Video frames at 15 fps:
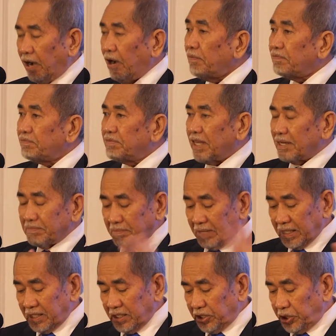of that
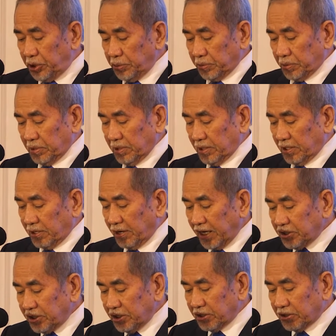magnitude
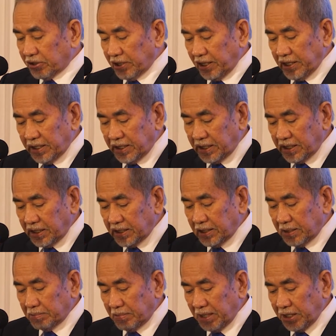crisis really hit
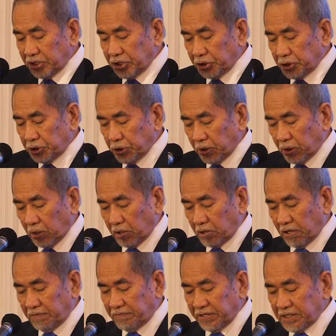Malaysian shore,
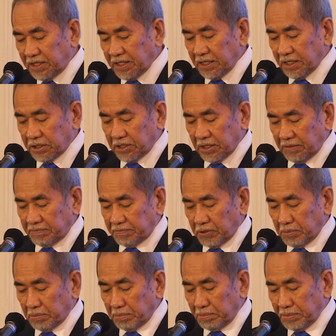converting itself
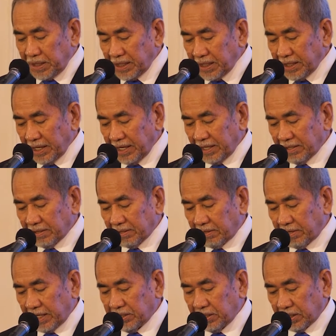from mere health
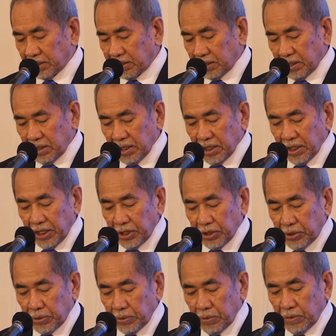crisis
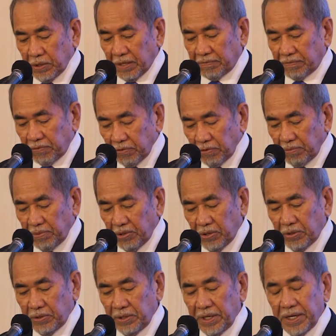into the
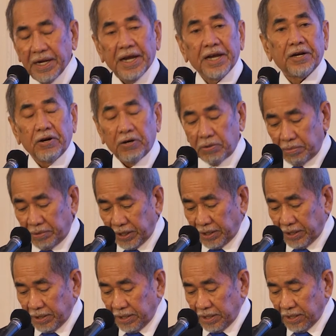full-blown economic